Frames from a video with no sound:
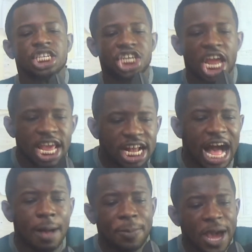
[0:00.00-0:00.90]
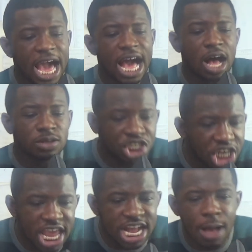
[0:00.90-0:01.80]
Jingle bells,
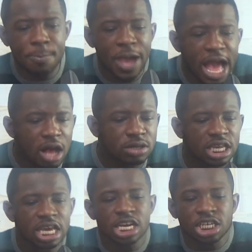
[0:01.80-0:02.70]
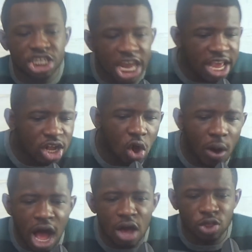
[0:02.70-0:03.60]
jingle bells, jingle
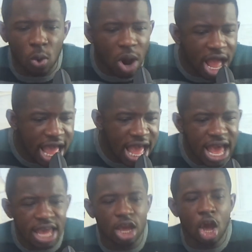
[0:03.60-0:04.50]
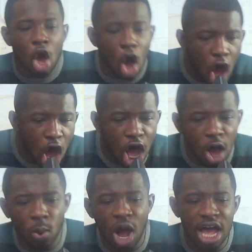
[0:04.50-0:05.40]
all the way.
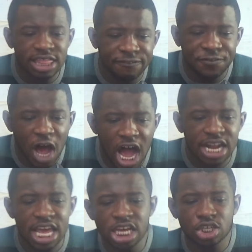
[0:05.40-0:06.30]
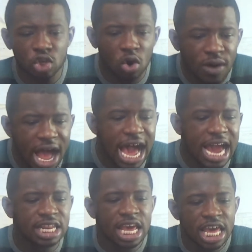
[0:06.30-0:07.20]
Oh, what the fun is to
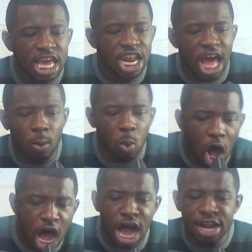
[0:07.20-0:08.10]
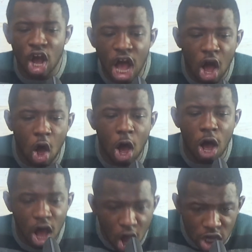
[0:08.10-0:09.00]
ride in a one
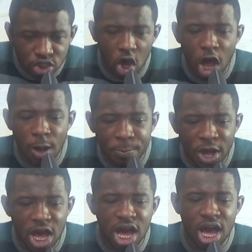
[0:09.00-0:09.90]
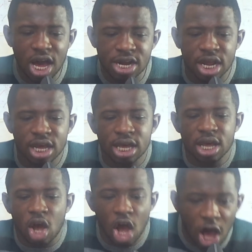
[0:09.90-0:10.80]
horse open,
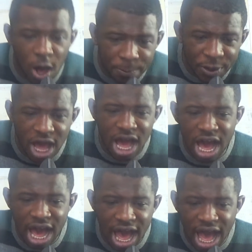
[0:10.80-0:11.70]
open